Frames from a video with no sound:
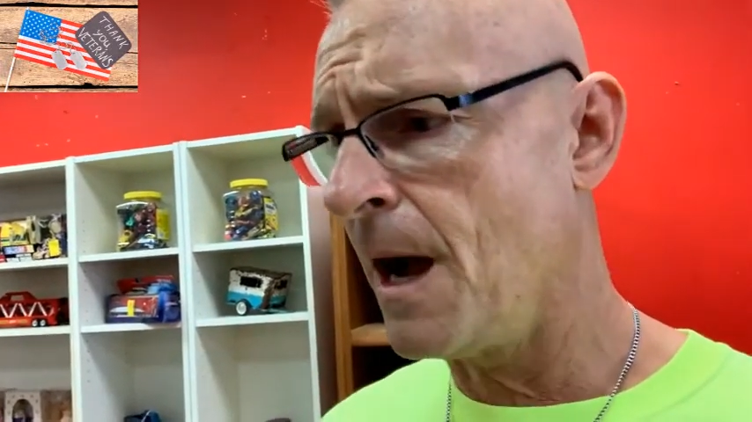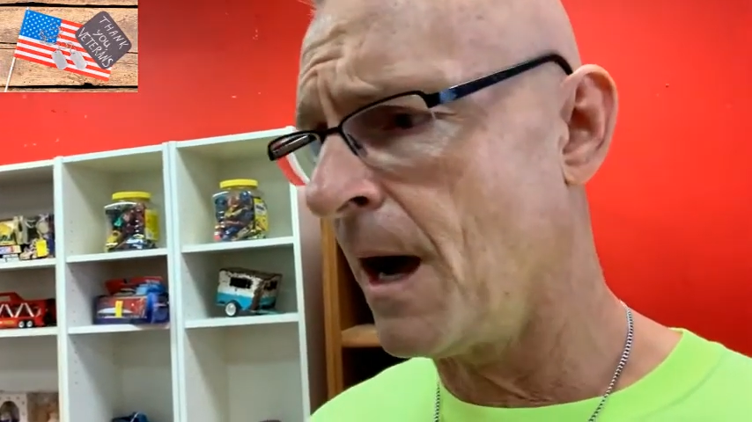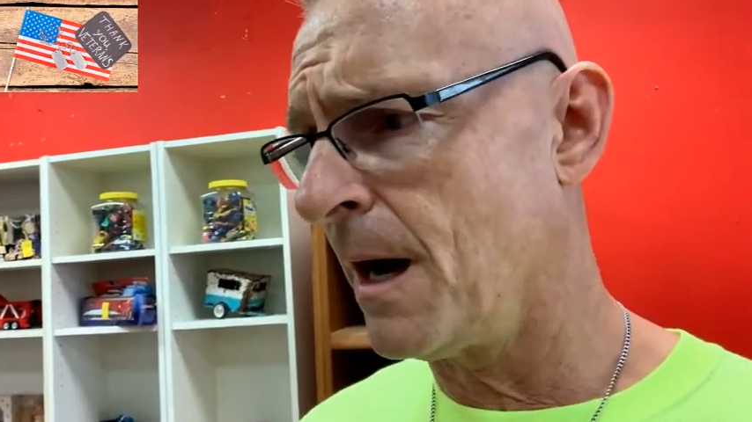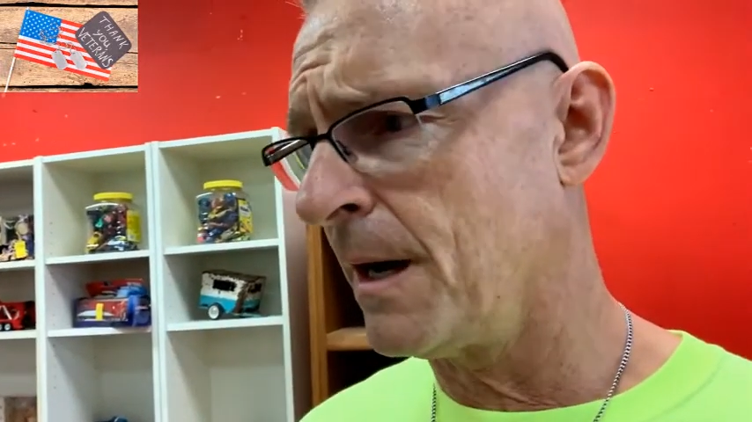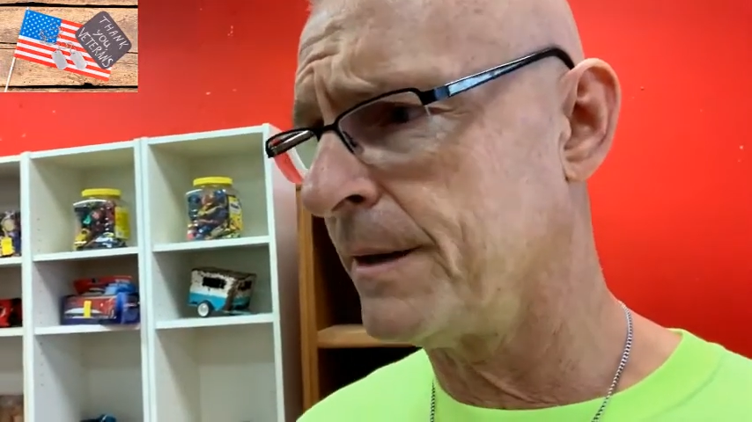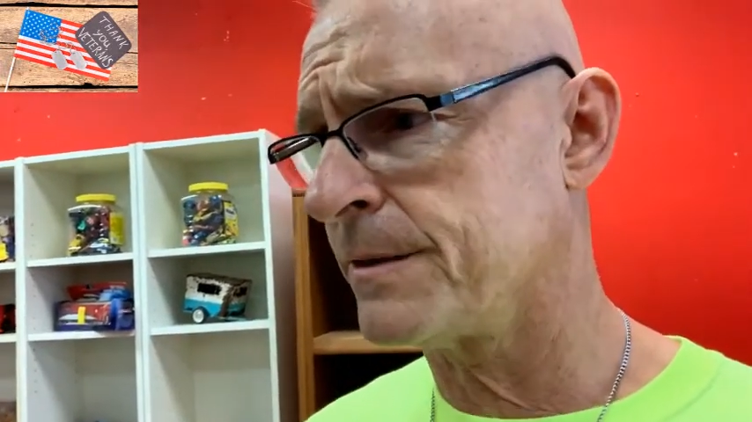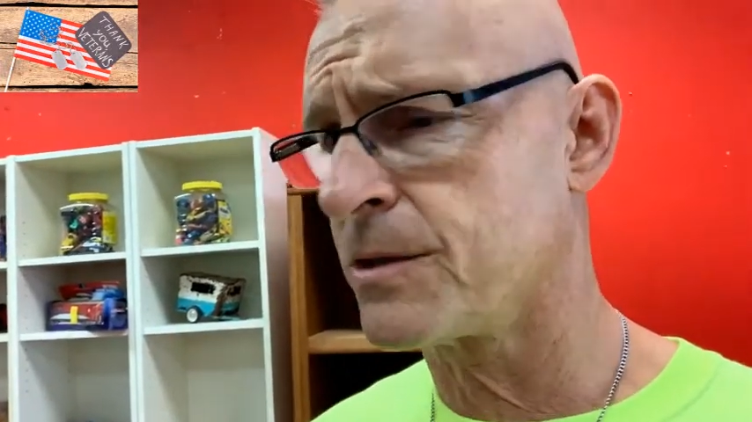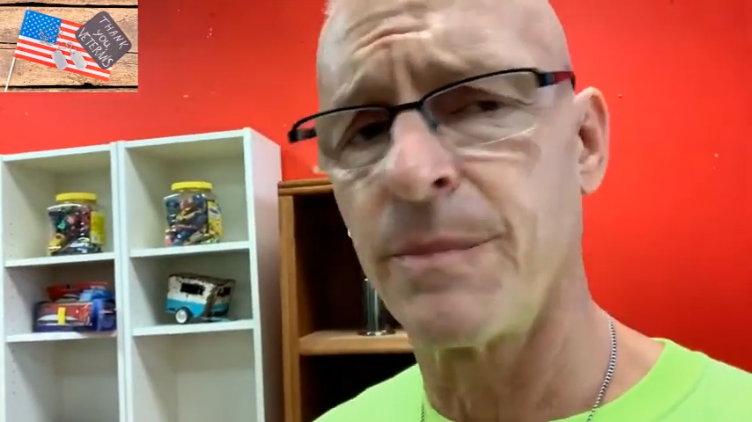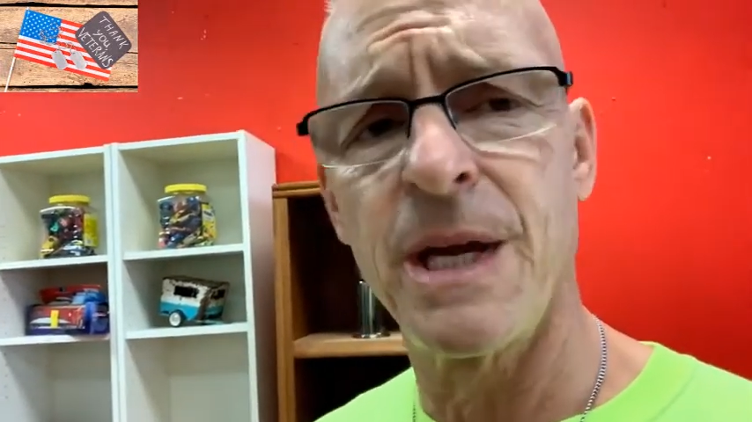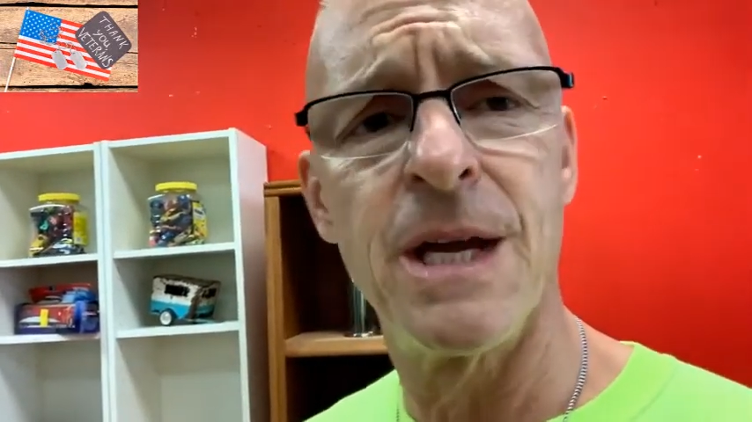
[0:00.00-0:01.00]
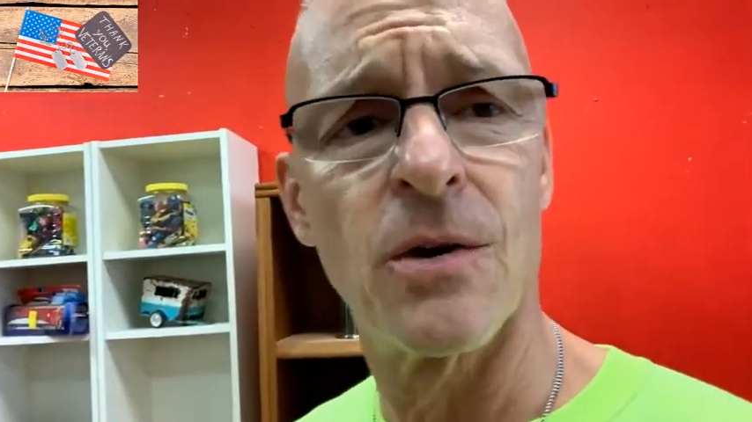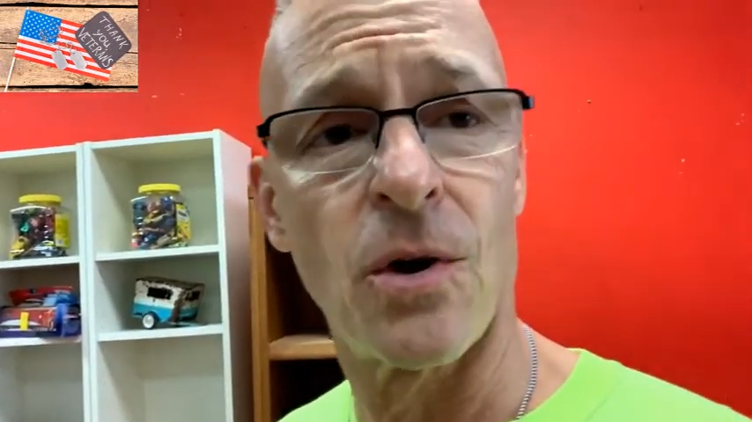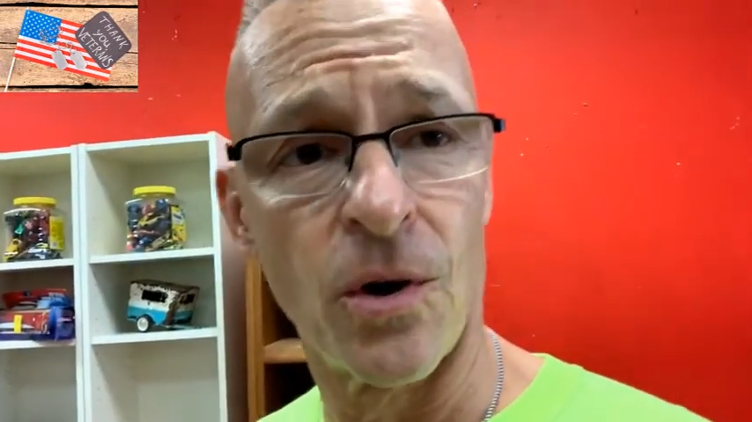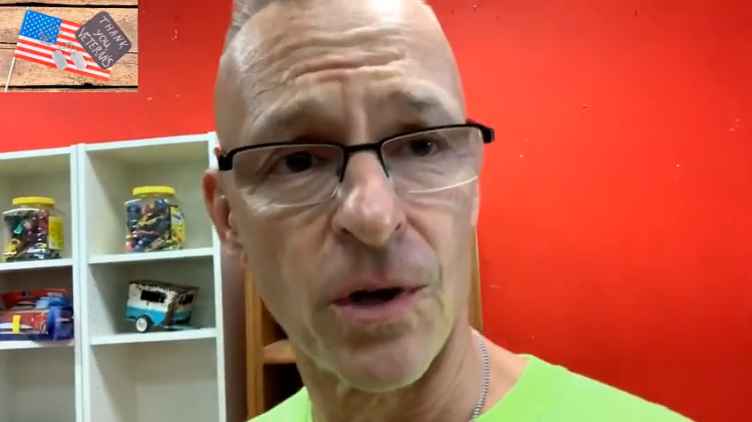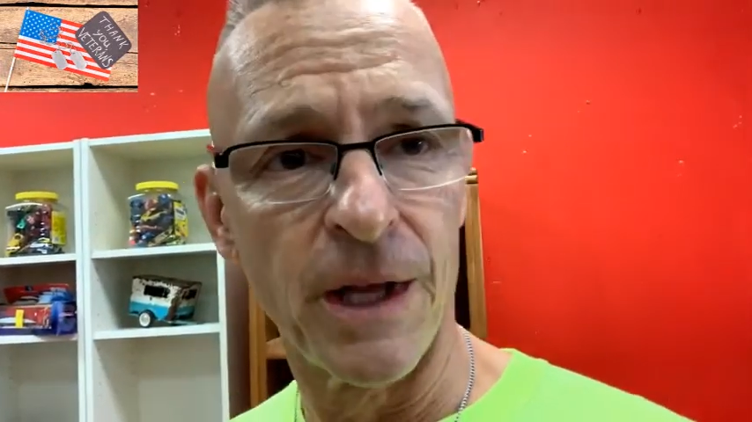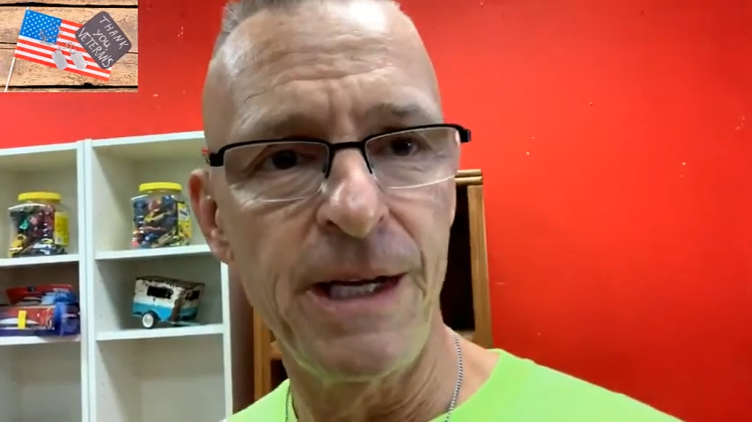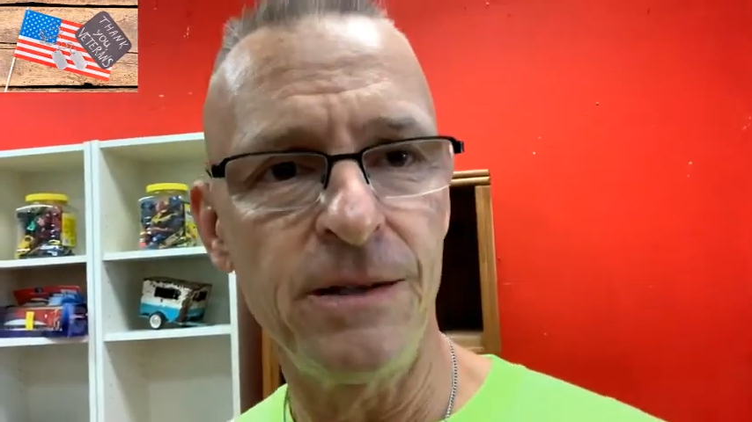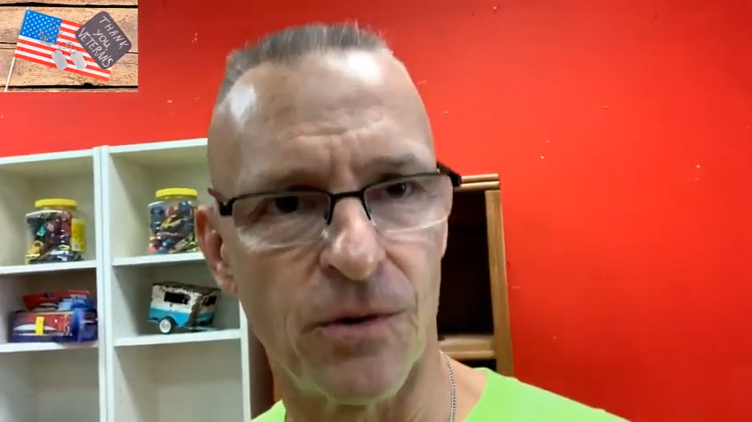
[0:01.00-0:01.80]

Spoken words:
So be here early.